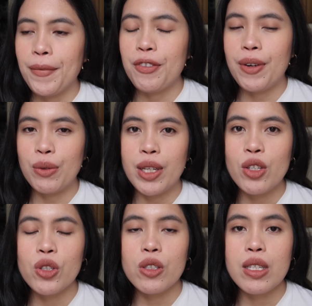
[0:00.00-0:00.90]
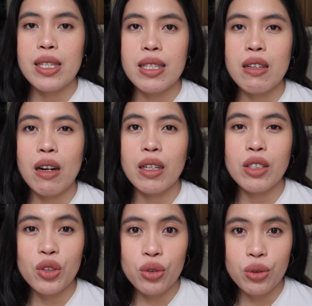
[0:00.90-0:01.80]
foundations, it's hard
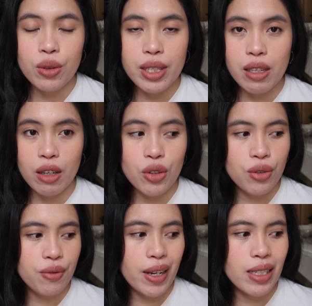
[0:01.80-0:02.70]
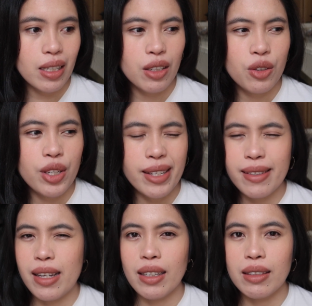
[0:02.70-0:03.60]
to find an
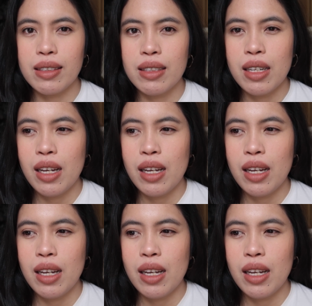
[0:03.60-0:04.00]
exact